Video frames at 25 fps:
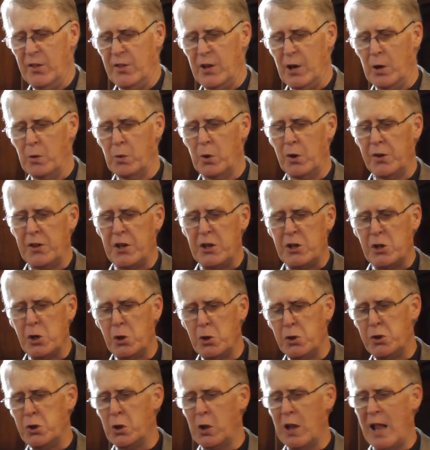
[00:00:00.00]
There were the
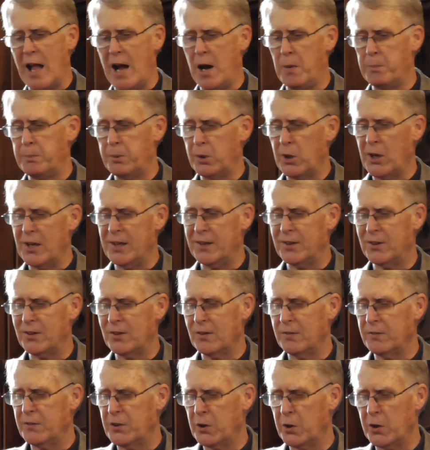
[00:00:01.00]
usual
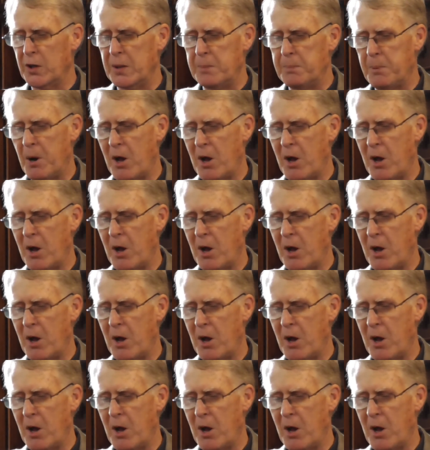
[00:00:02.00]
outbreaks of dirty